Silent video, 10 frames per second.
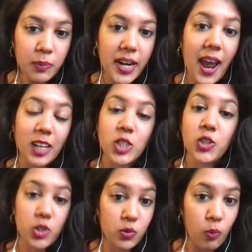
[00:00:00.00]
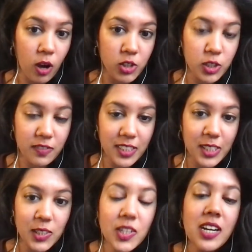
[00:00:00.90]
but I actually just watched the
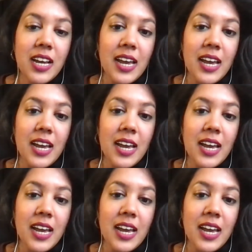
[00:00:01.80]
video.